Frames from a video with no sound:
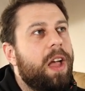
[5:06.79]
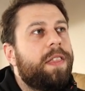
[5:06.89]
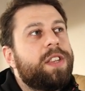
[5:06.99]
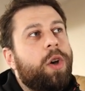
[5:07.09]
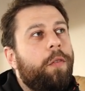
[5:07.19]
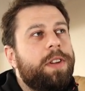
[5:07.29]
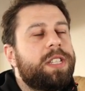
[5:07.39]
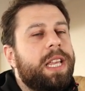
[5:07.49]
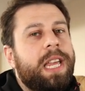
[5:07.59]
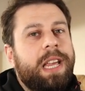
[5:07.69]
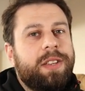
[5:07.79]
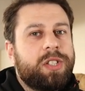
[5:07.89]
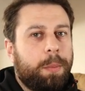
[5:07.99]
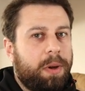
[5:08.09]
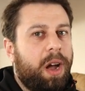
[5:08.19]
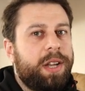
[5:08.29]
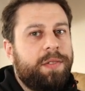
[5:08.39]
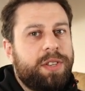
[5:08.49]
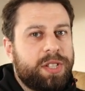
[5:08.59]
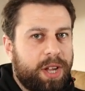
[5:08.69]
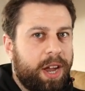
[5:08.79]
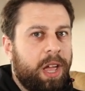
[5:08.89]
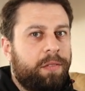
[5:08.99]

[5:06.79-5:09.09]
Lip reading: There's obviously some kind of desire